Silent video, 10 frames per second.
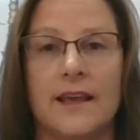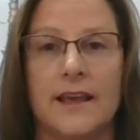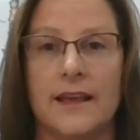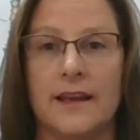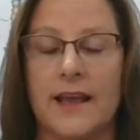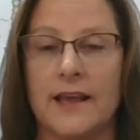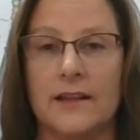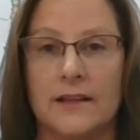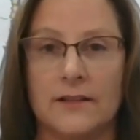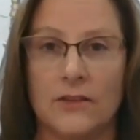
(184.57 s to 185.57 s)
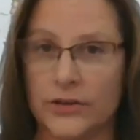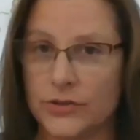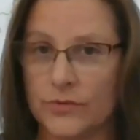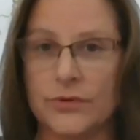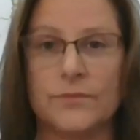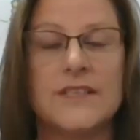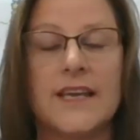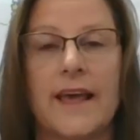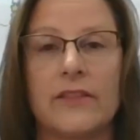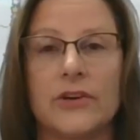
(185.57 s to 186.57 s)
in a large room
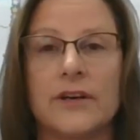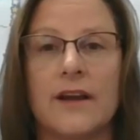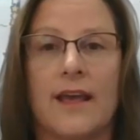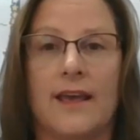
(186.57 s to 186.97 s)
together.